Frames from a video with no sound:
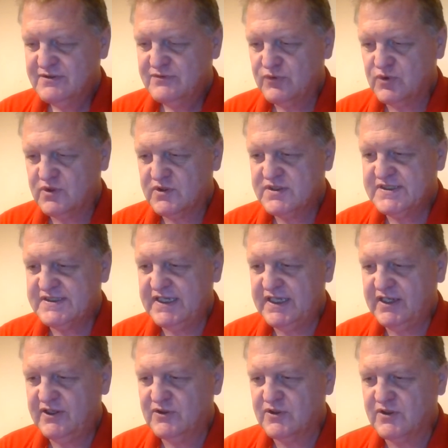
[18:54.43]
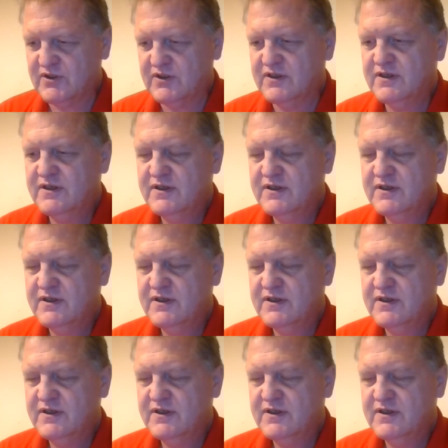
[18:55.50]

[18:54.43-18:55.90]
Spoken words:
for singular